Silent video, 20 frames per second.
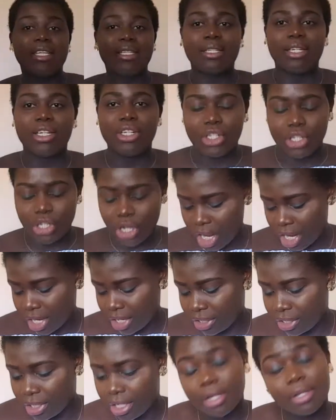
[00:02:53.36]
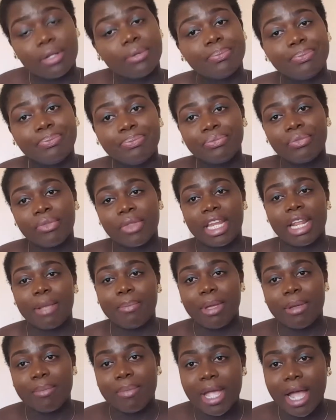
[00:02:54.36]
easily change a
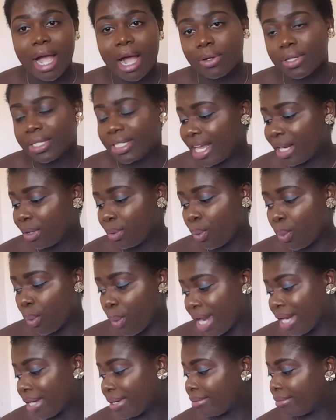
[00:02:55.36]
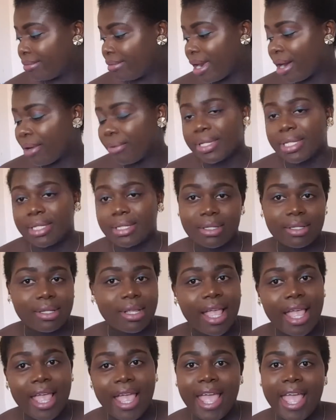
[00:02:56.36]
baby outside when there is
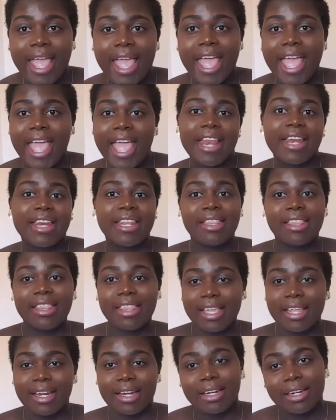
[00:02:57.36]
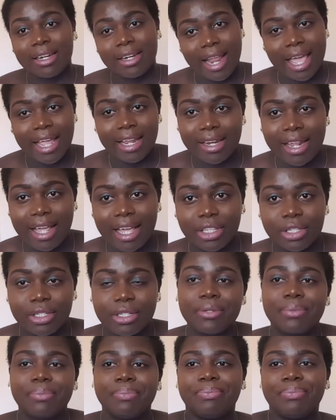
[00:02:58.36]
anything like that
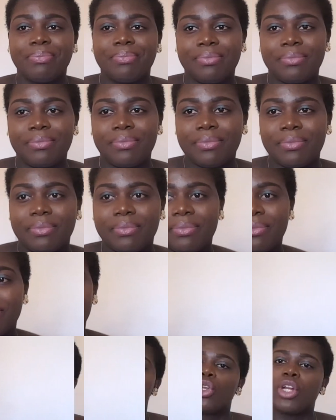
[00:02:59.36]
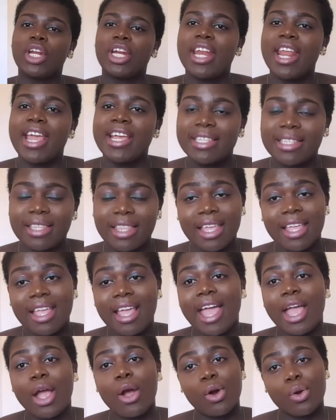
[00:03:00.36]
so the next
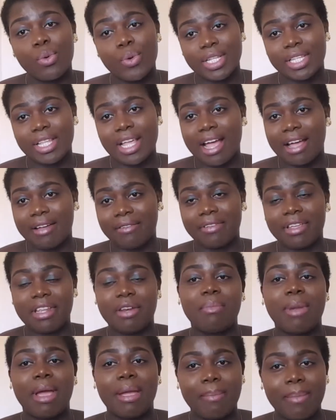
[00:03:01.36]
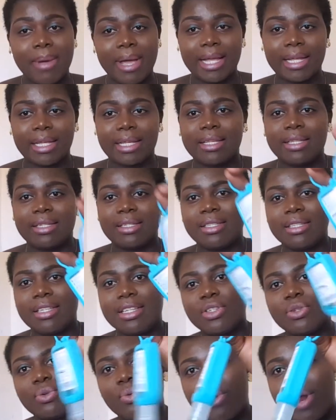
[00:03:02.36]
thing I always have in my bag is
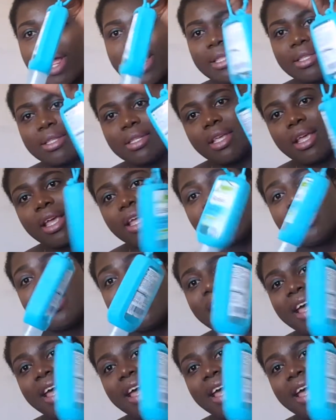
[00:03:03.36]
this right here, a